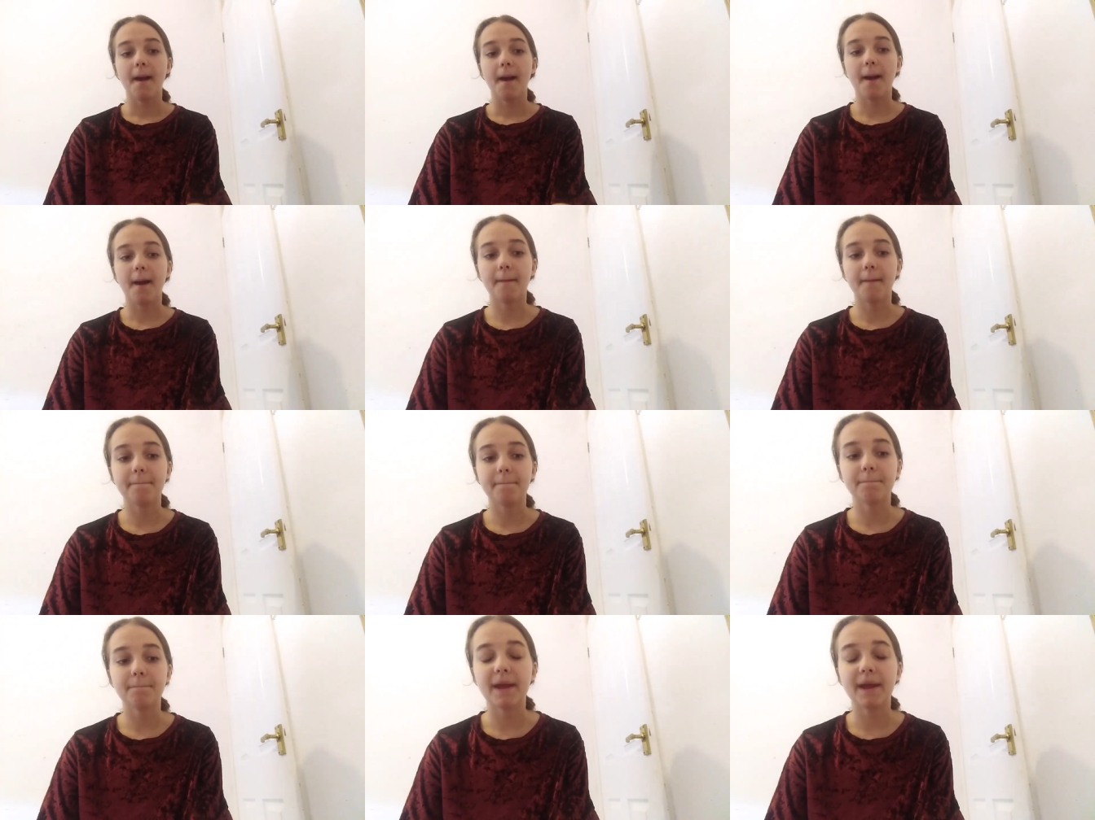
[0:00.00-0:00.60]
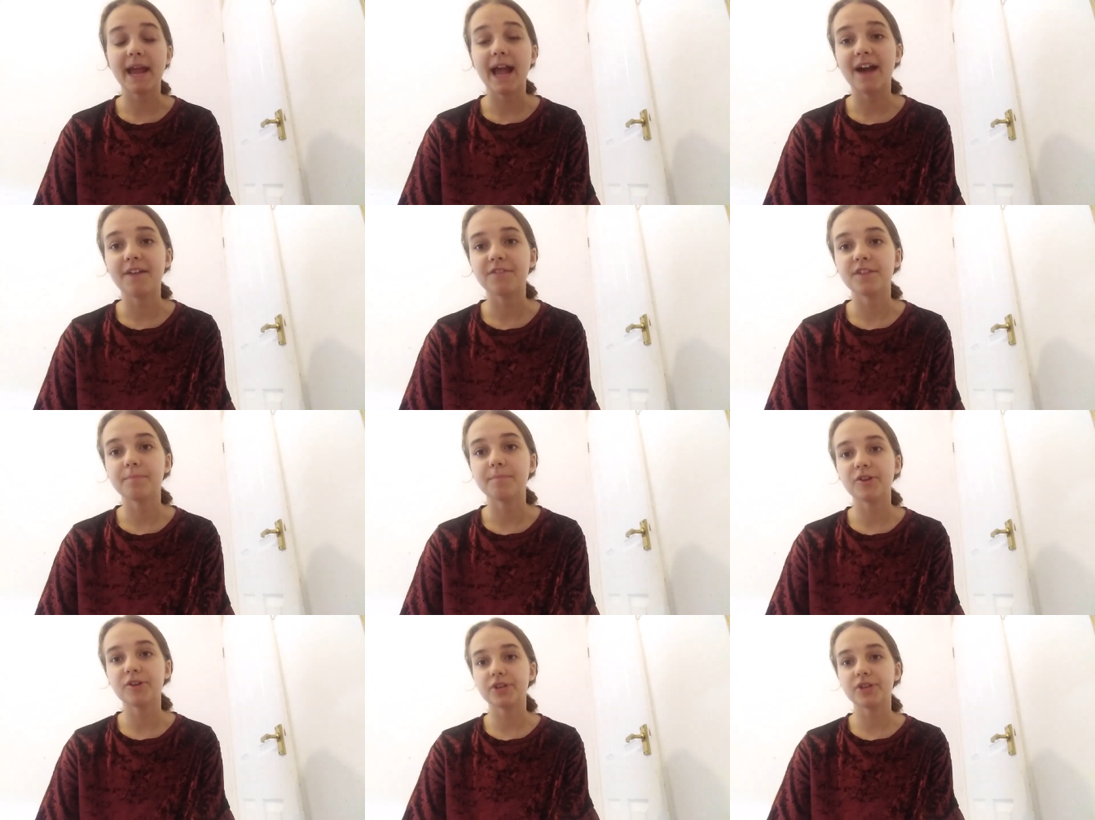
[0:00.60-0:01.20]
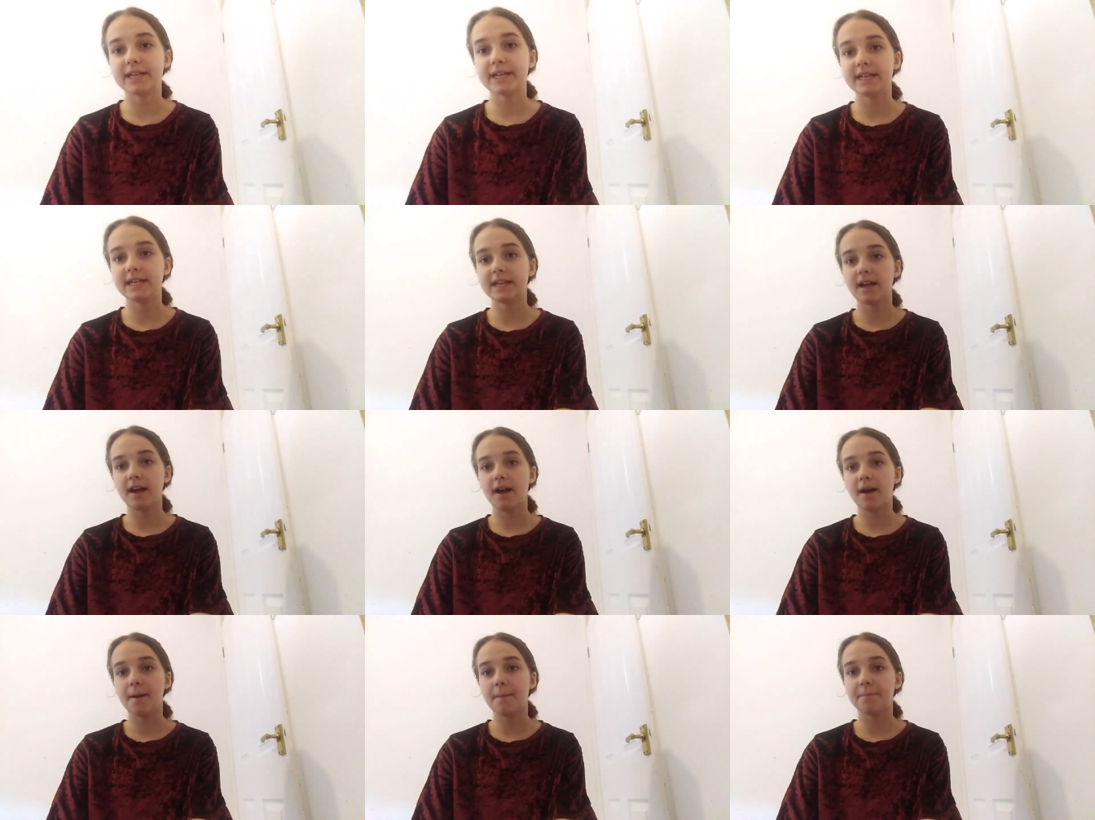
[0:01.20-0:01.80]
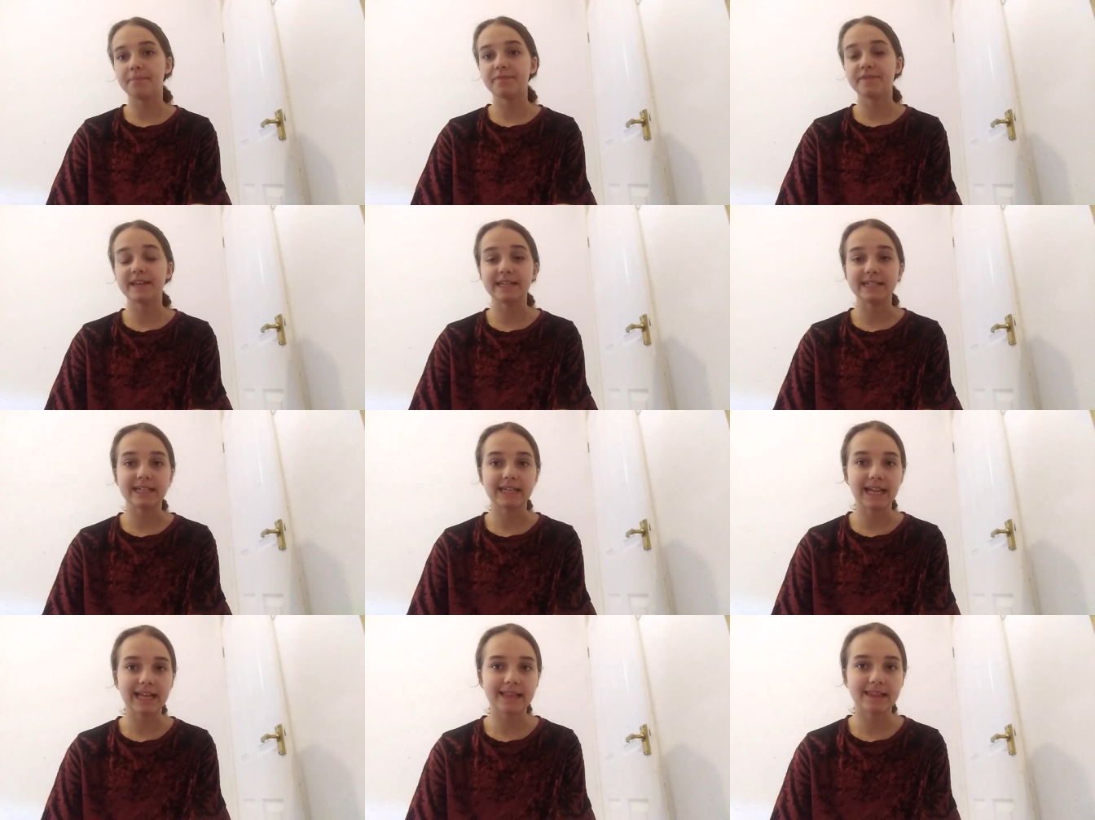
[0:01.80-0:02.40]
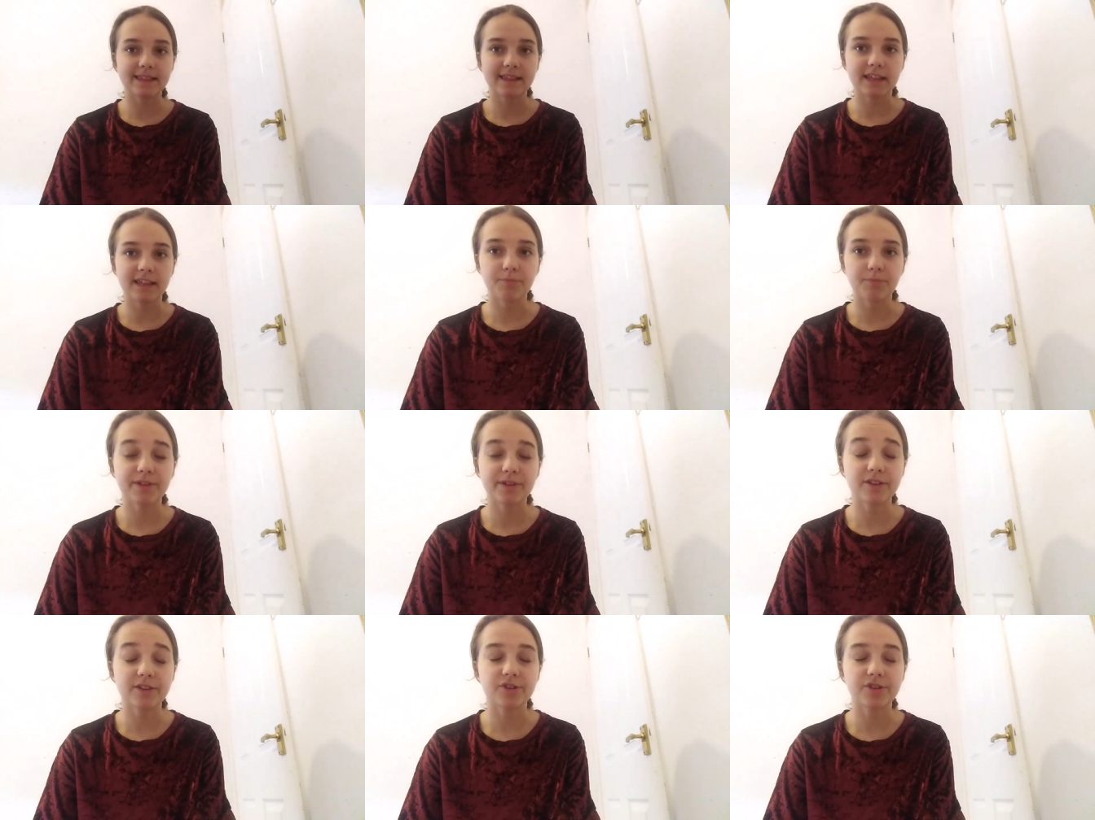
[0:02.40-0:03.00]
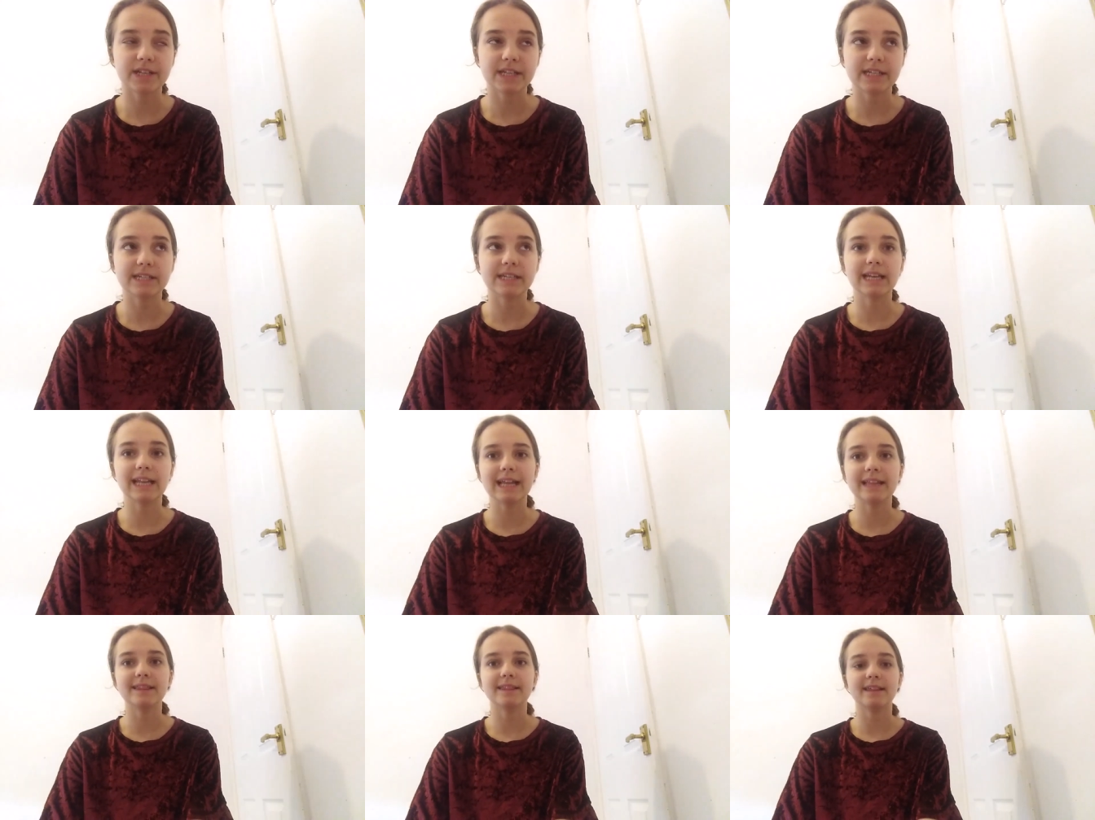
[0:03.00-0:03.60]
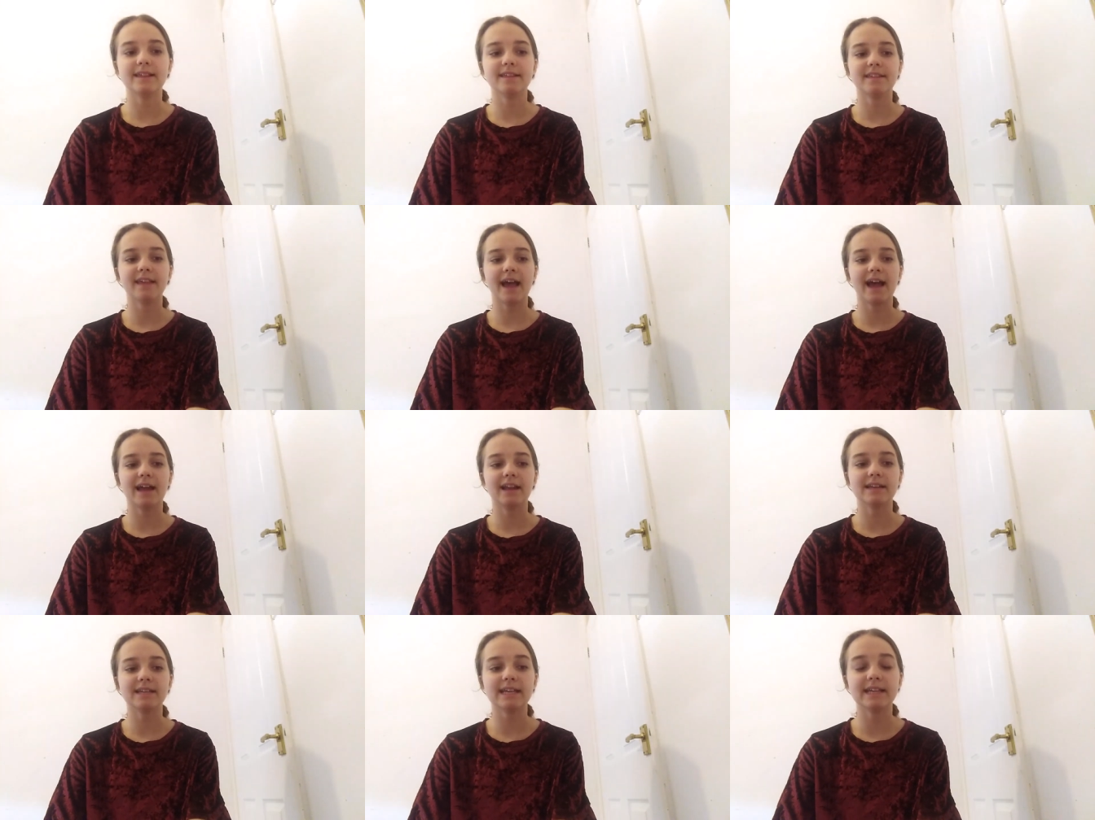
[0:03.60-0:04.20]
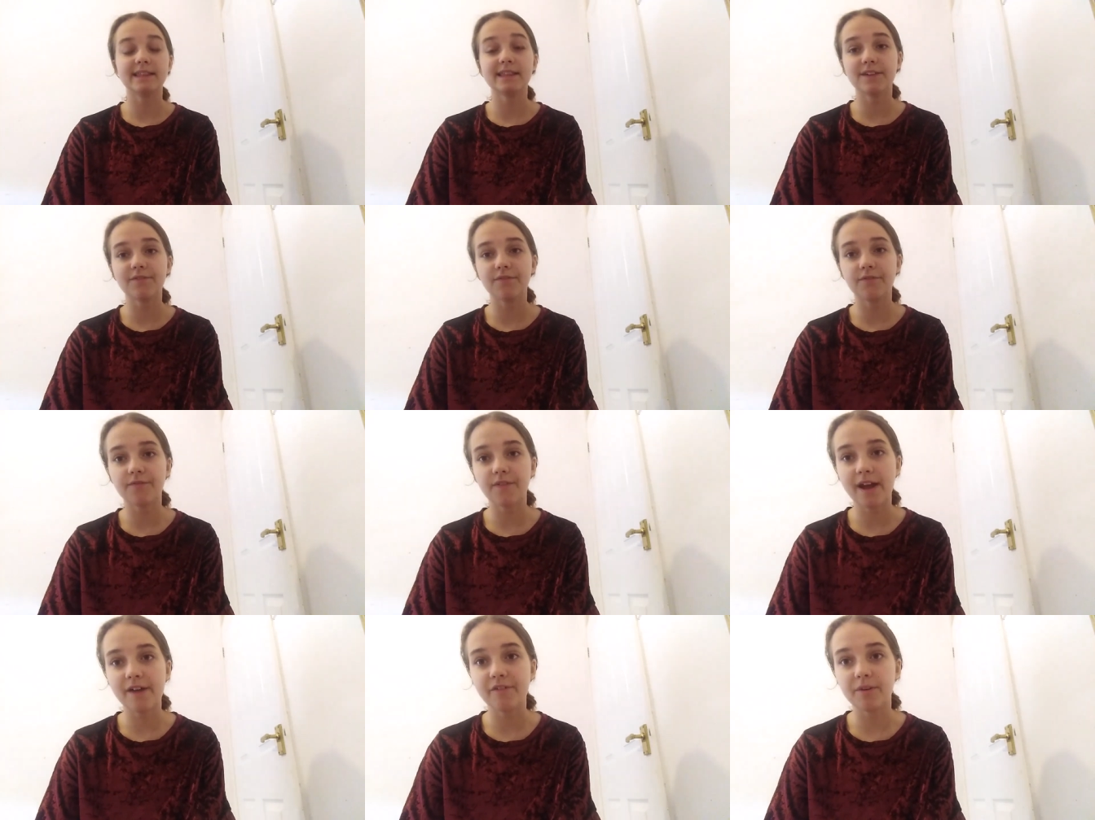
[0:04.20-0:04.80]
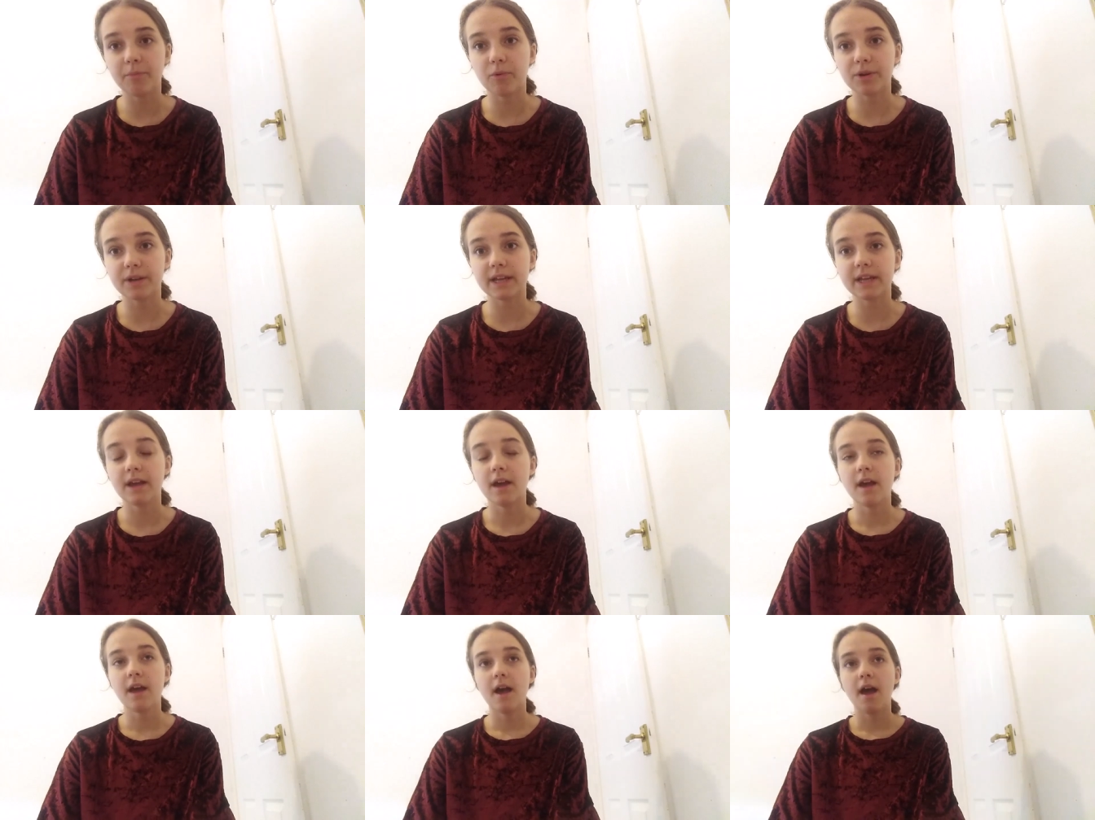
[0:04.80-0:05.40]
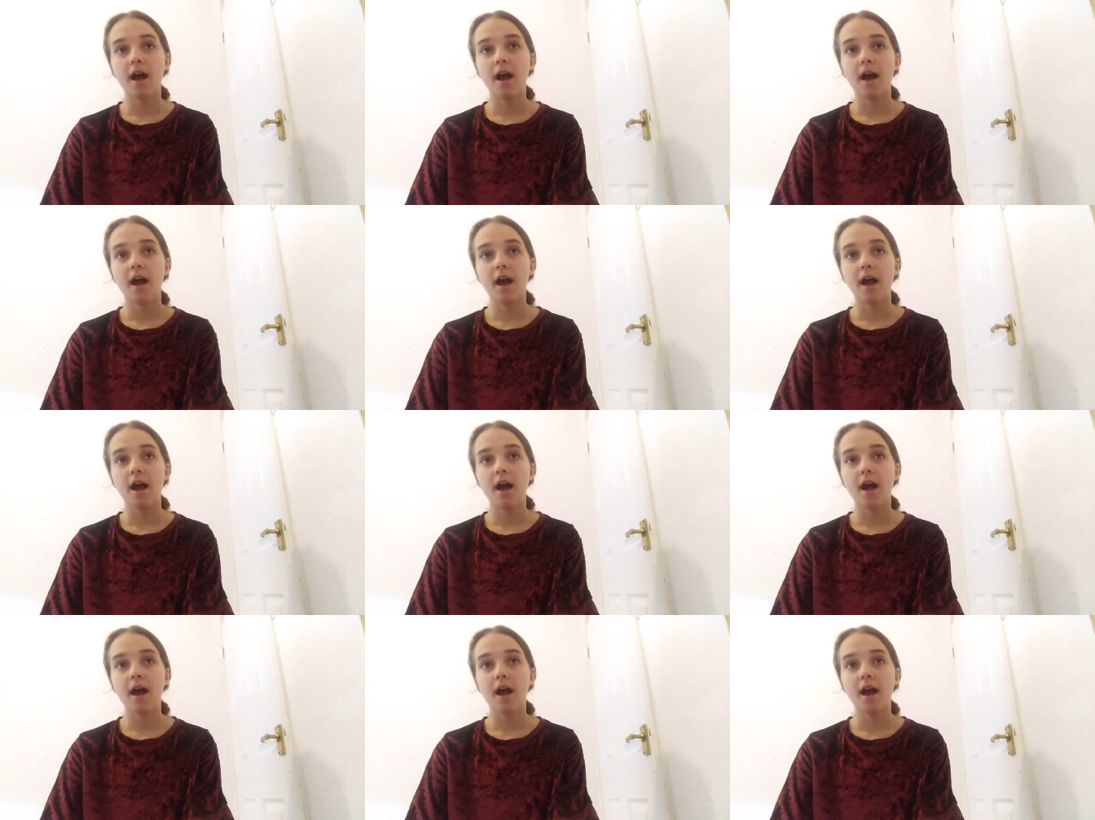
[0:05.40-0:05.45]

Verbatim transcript: may have specially tinted lenses, precision tinted lenses, and it's different for everybody.